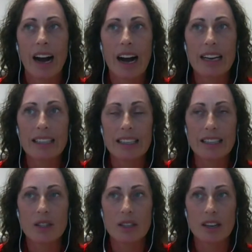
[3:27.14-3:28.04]
I
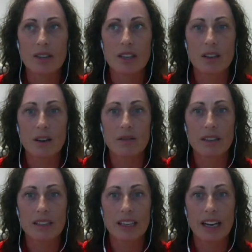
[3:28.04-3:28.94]
did start to
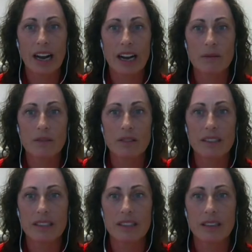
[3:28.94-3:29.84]
notice that I
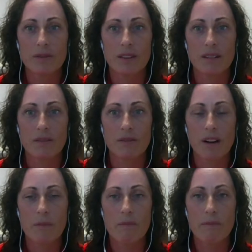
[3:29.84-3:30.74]
was different
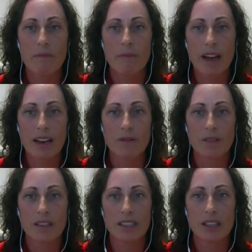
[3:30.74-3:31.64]
from many
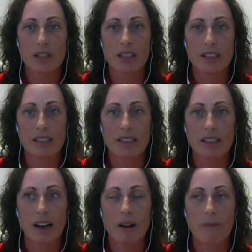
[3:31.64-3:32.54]
physicians
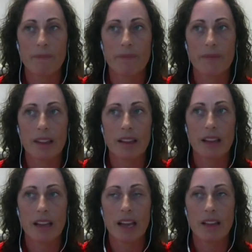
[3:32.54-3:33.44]

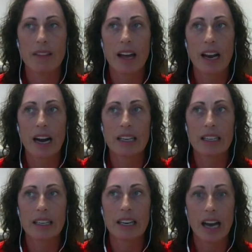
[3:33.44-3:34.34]
in that I
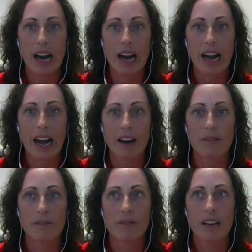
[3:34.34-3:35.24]
did not
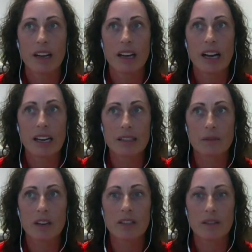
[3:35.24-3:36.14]
have as
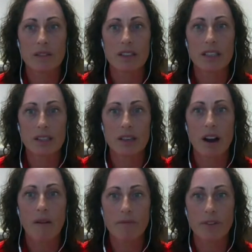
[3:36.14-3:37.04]
much of a
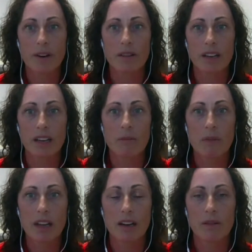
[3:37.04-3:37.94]
discomfort in
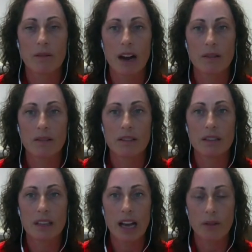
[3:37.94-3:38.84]
being
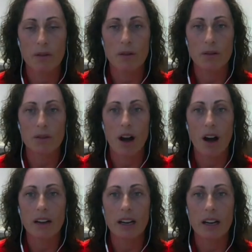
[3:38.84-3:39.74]
around death or
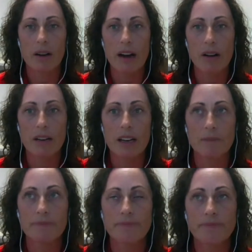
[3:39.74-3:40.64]
talking about it,